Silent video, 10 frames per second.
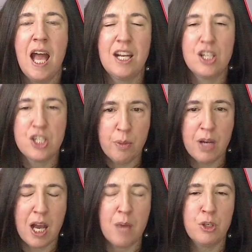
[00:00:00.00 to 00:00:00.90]
And
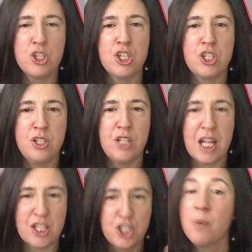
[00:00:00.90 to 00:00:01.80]
Gemini, because
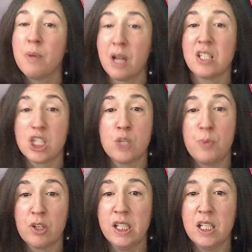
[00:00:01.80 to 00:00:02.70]
that's Gemini's
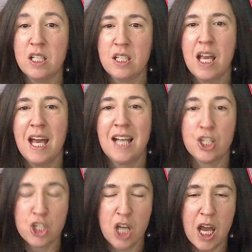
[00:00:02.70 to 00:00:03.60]
experience as a
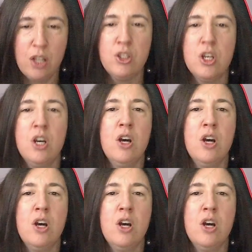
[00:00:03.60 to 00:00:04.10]
child,